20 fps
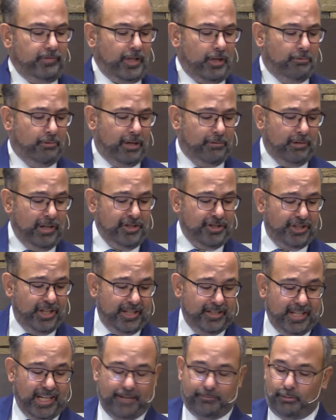We wish
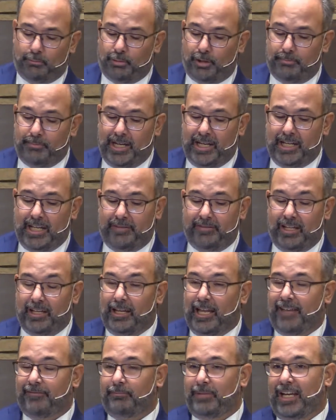that David would
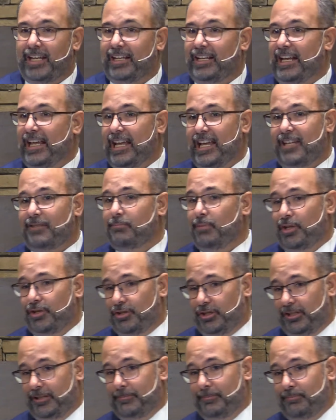have made an
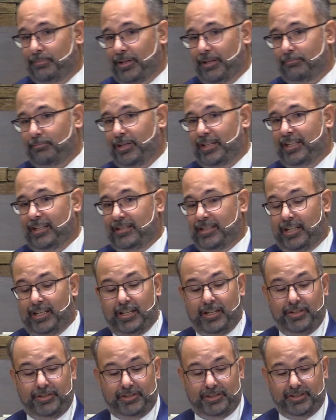admission, but what he
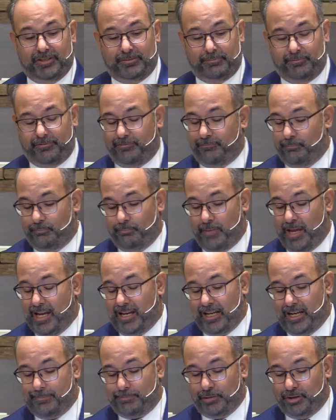does is make
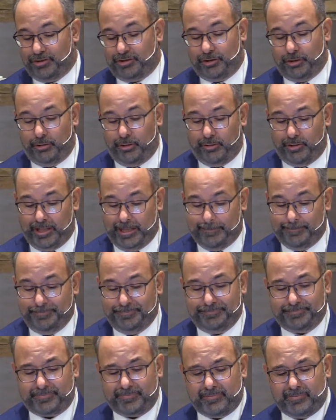up a story.
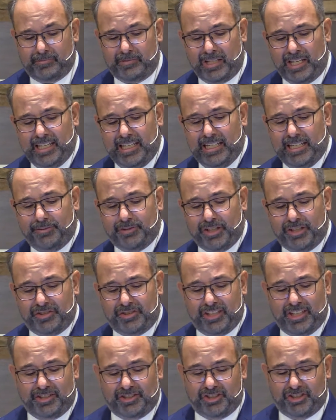He gives us
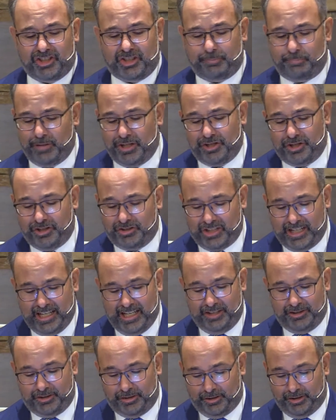these suspicious
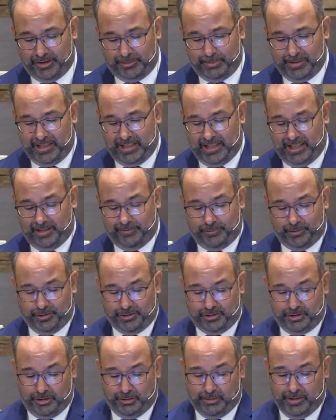answers beginning in verse
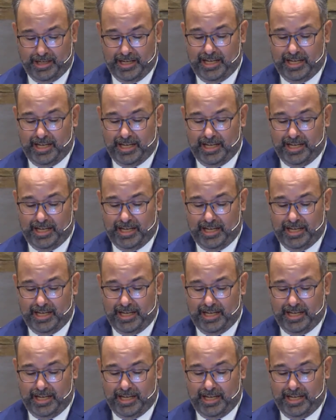2.